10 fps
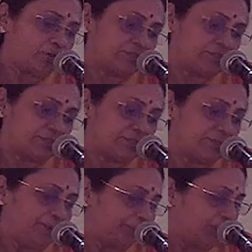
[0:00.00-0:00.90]
or
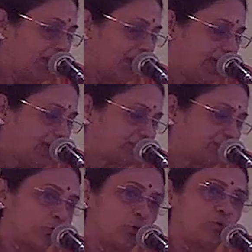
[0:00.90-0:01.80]
city has
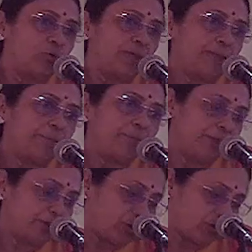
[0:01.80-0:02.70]
a
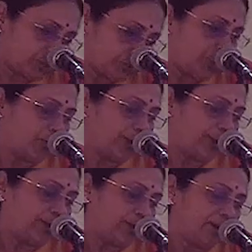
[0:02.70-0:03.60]
prototype in a
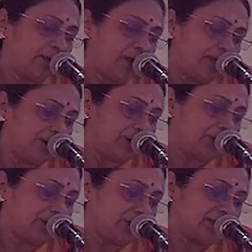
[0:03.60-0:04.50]
corresponding
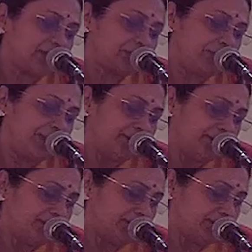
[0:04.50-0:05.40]
Grama that is
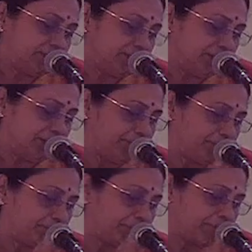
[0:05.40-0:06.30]
explained in detail.
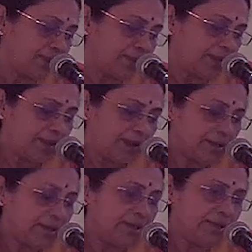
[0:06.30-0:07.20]

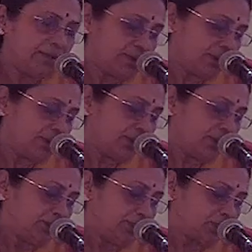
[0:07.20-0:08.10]
Again,
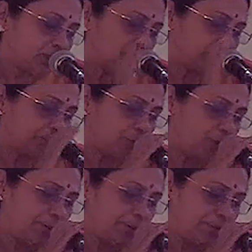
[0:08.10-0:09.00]
this was
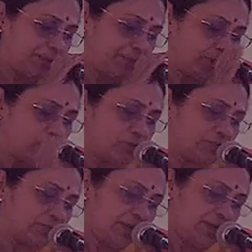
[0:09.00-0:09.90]
probably
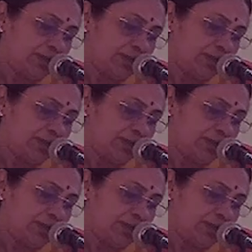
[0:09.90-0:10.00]
because